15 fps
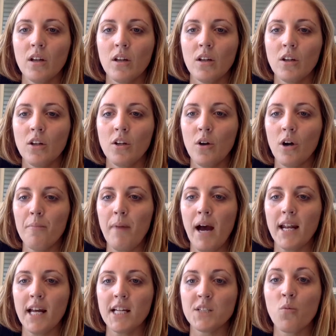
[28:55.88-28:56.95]
You're a
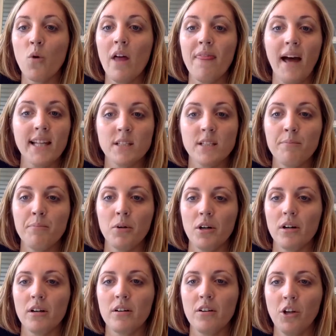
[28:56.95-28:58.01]
Badass. What? That's a book.
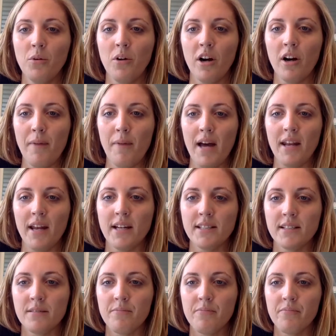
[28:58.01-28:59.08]
You Are a
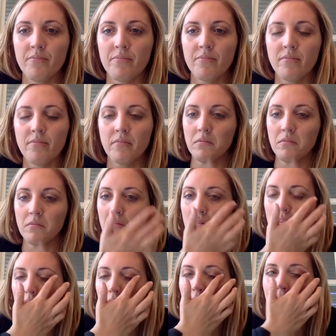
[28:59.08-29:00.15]
Badass.
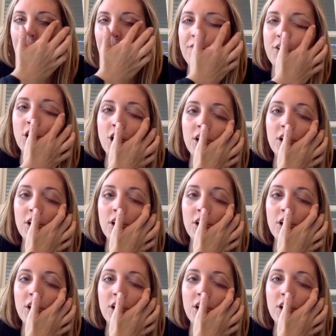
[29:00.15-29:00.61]
Yeah. If you're